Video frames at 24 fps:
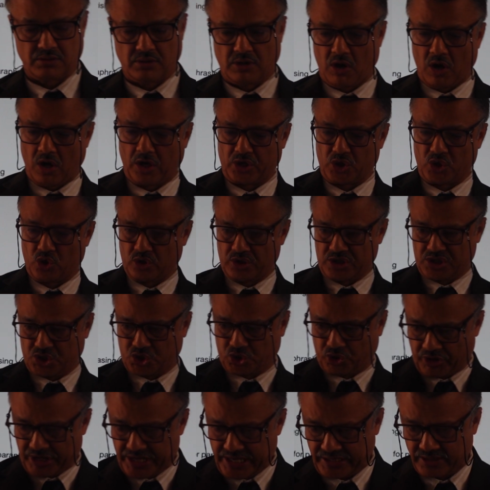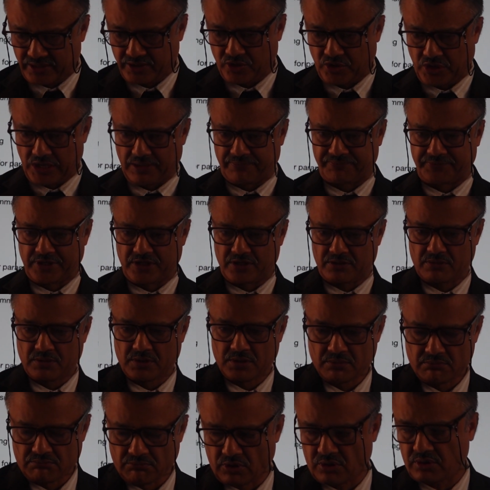or your screen. You have the
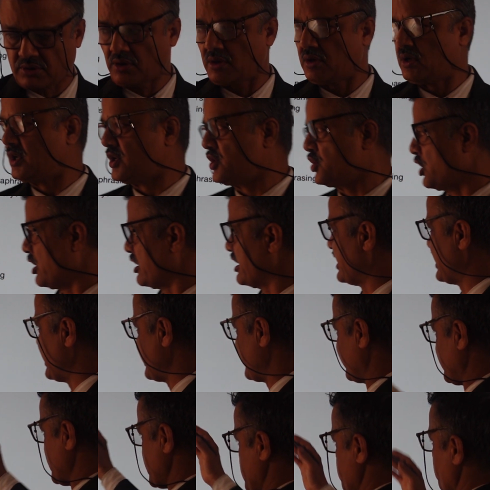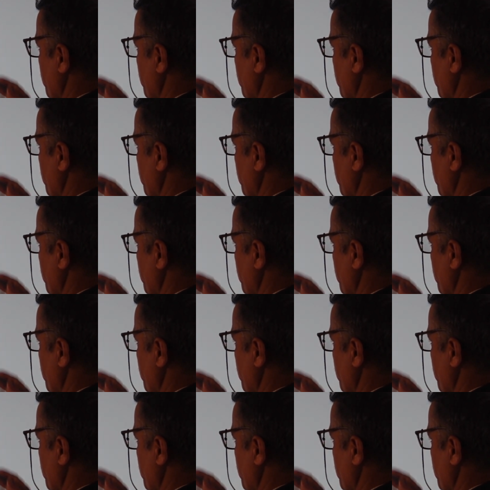book. You are reading this